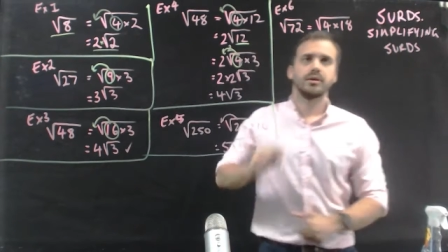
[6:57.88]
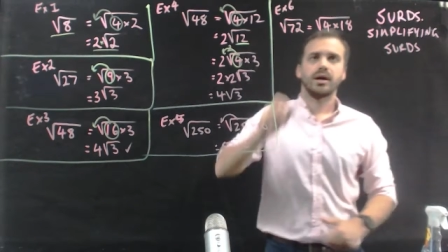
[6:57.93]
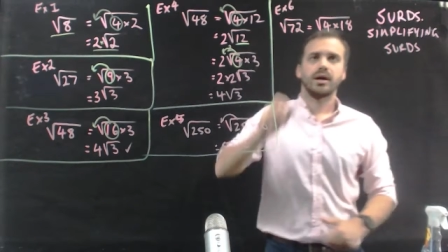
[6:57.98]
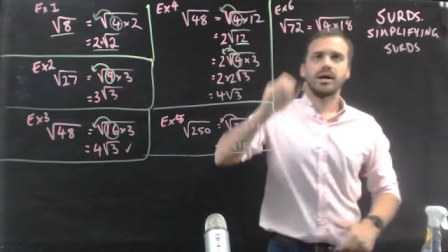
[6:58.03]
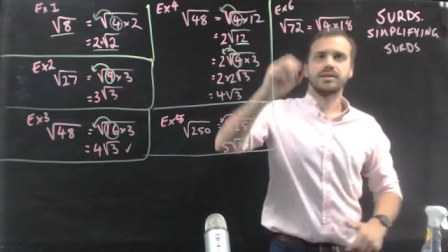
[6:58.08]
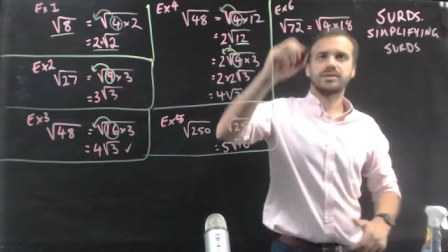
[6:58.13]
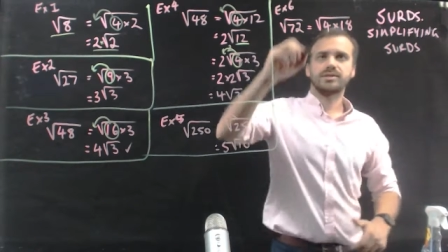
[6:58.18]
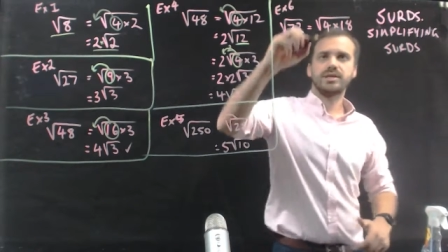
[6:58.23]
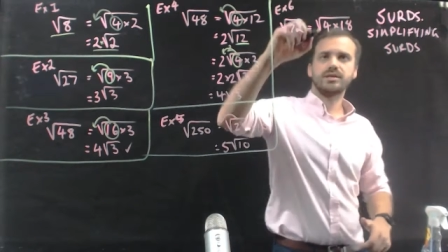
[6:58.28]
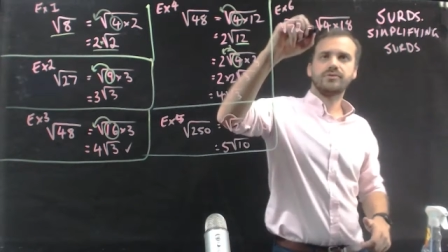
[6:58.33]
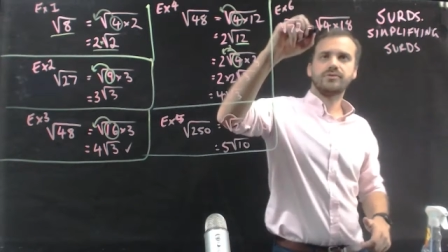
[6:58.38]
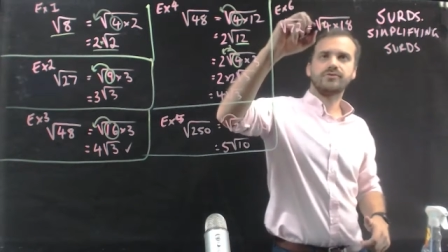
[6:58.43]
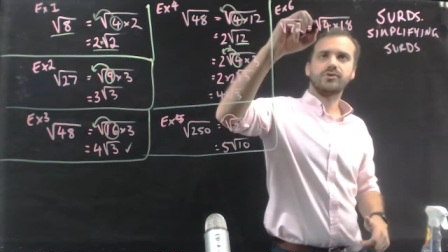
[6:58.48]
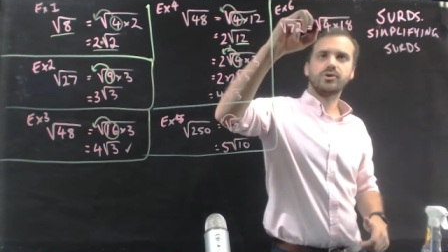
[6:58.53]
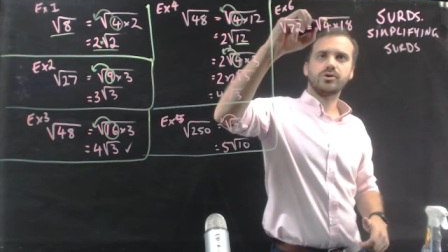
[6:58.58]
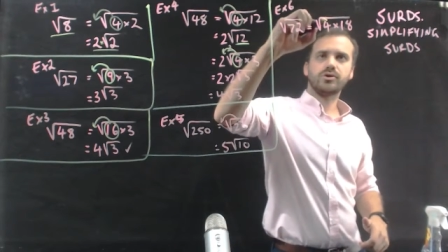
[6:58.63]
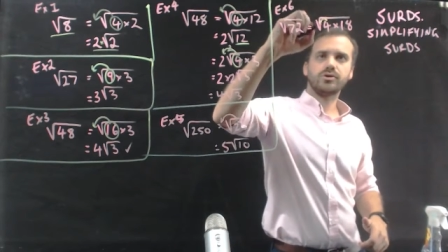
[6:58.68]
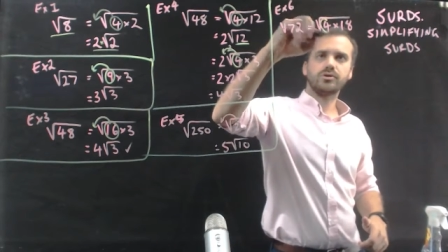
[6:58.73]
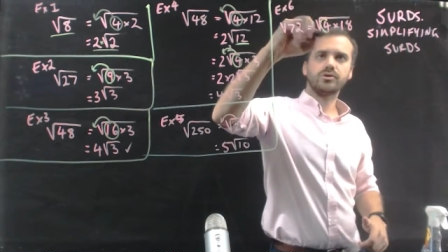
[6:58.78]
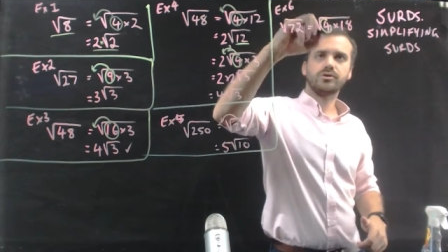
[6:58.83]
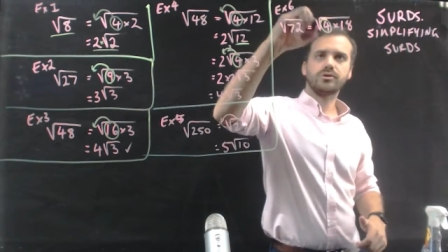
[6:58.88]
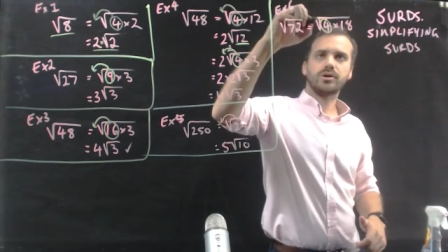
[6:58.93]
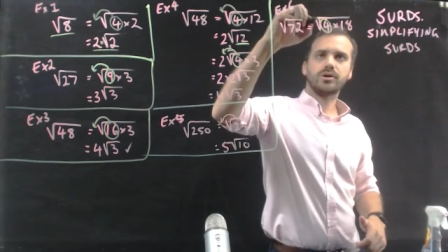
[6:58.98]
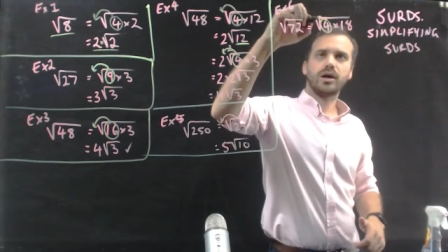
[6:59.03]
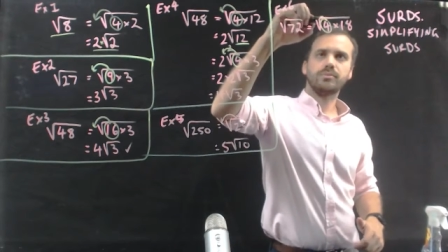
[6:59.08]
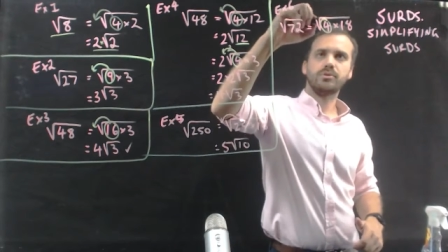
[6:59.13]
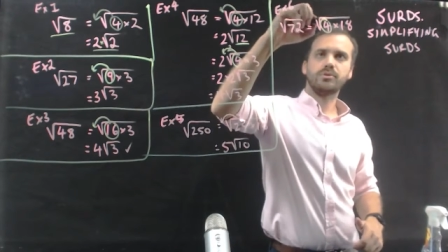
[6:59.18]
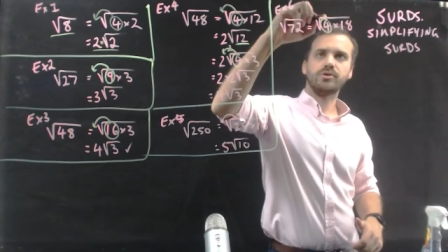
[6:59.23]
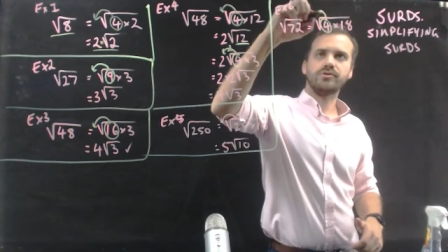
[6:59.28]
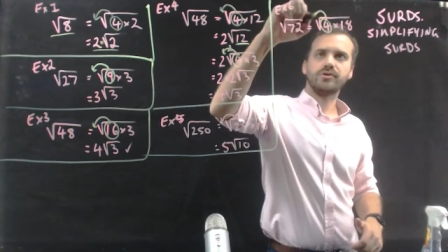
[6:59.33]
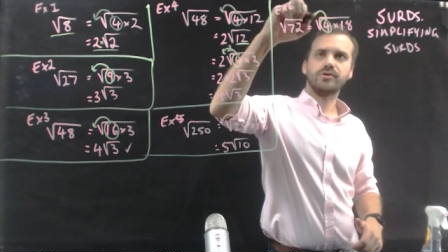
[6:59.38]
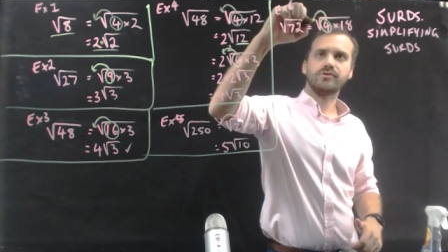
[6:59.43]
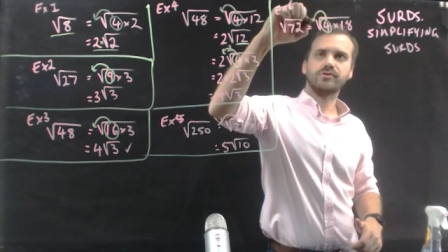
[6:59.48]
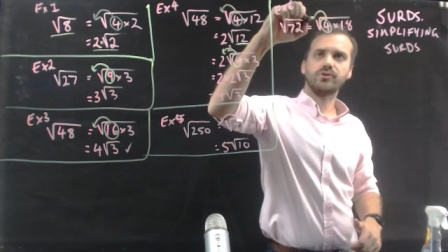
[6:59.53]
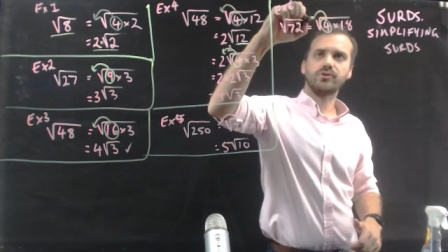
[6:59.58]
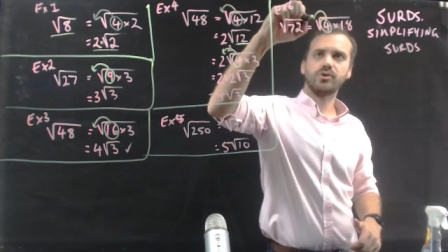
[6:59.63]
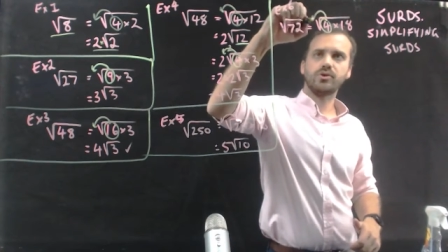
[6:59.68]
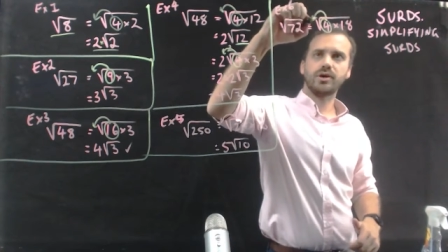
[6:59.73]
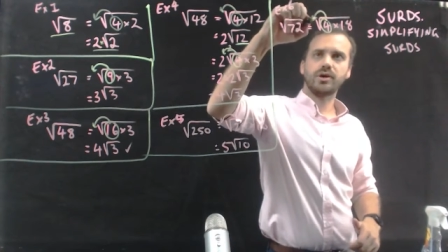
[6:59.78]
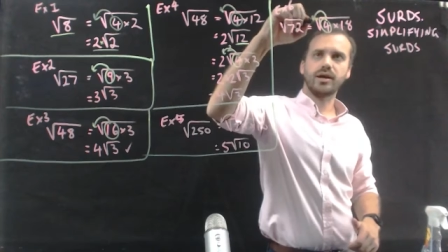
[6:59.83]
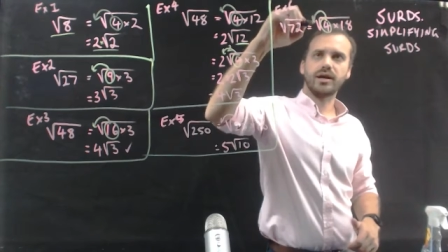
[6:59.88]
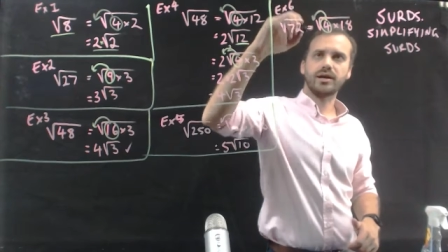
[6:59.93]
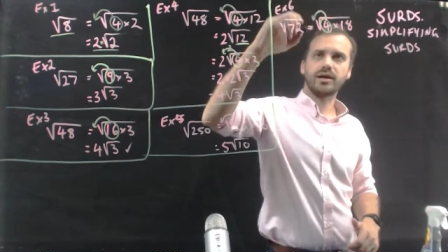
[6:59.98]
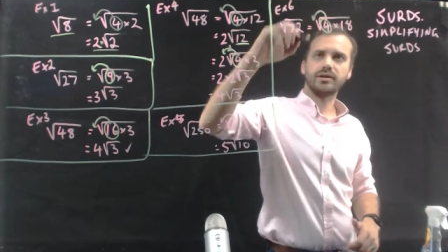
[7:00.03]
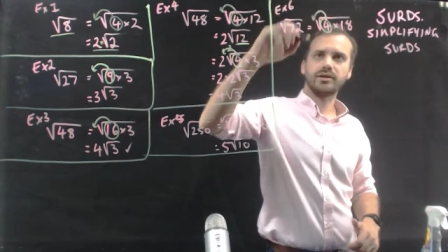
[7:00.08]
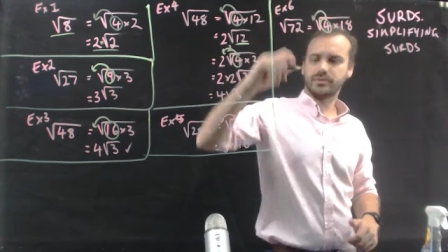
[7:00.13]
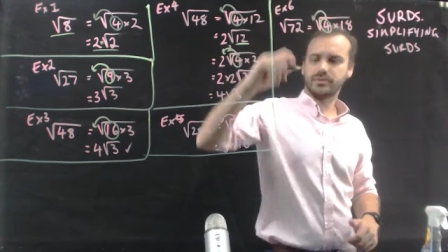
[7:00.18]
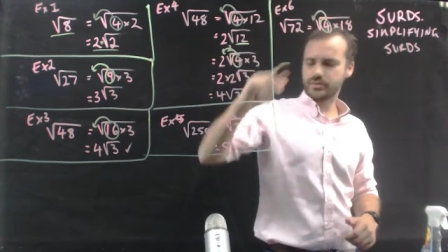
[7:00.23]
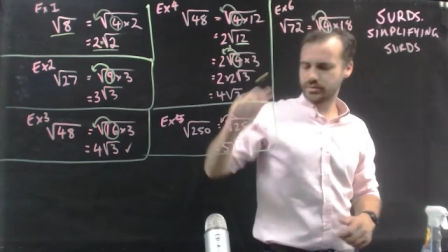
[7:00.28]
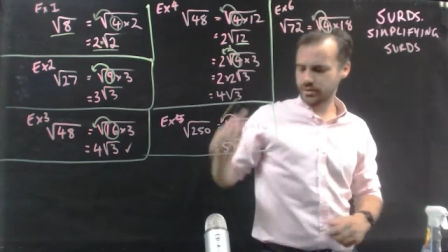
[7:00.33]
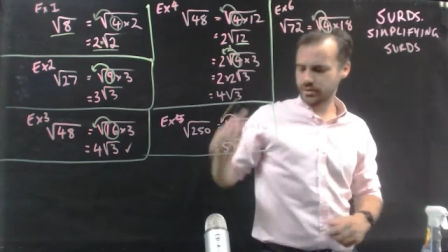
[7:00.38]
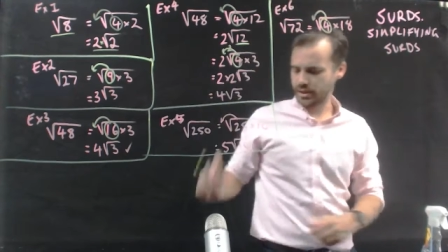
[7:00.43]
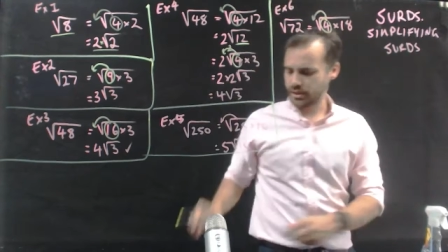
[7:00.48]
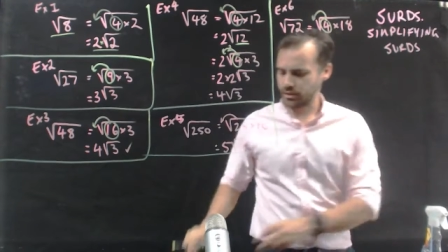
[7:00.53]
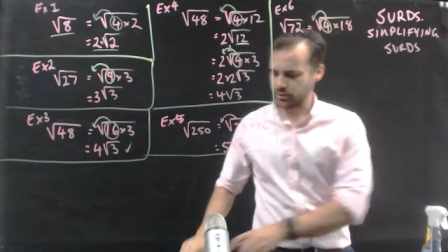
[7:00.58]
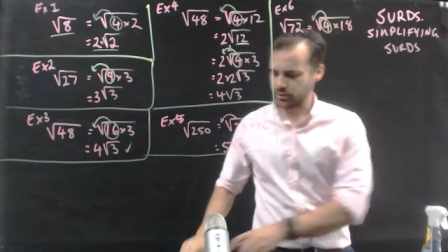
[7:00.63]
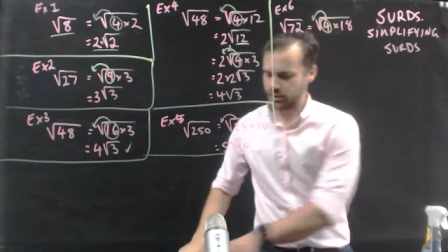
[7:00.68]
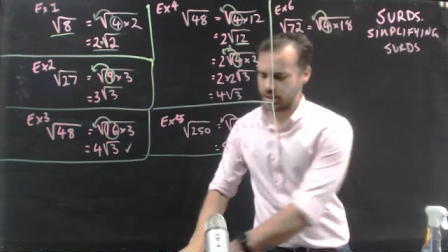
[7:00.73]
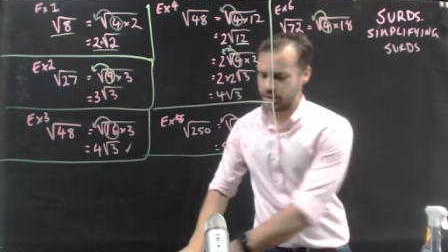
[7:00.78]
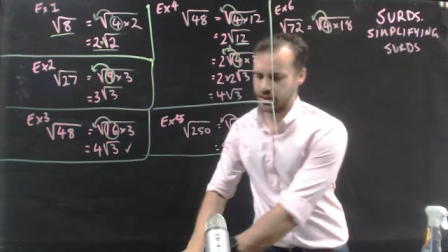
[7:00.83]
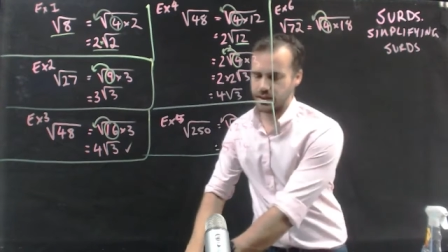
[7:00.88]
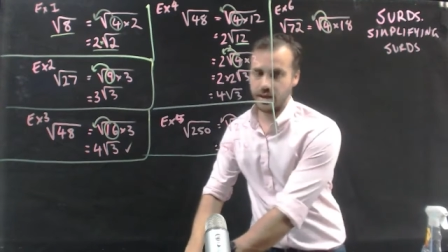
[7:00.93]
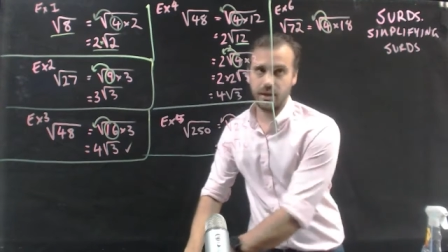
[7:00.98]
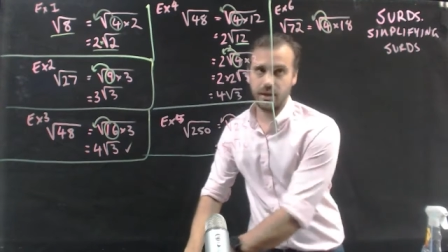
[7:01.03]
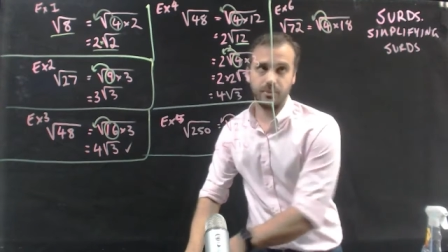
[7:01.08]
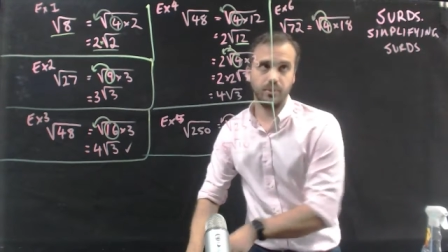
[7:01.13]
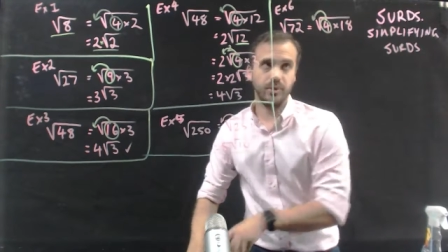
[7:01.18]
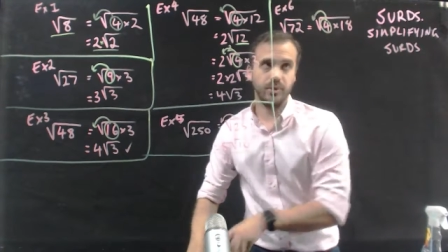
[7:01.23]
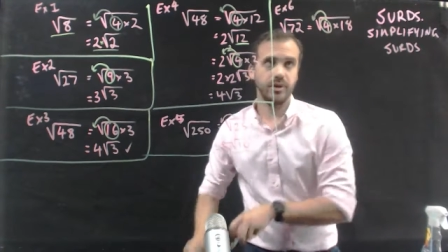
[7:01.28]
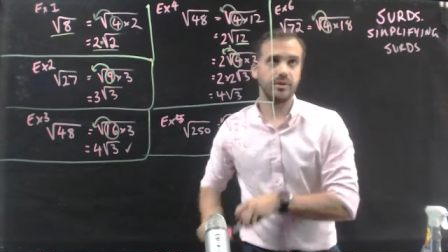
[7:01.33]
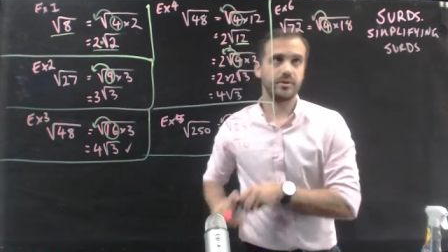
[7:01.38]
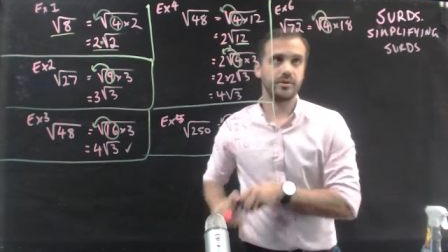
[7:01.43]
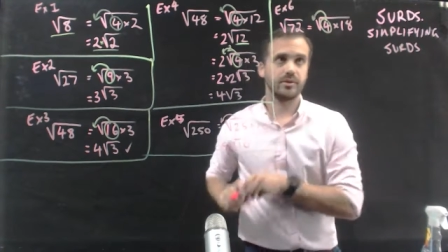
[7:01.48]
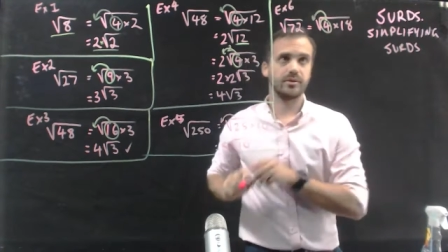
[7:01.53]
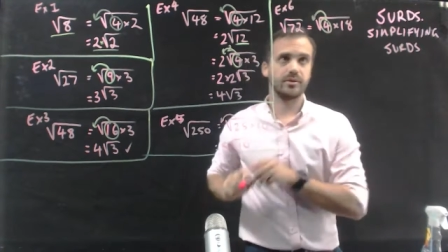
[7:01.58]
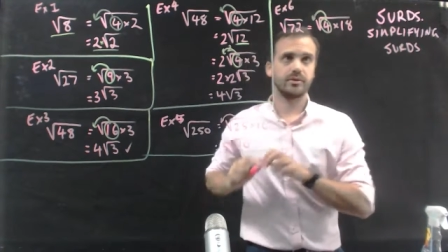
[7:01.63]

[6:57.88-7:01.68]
I see the 4, I move the 4 out, and I'll end up with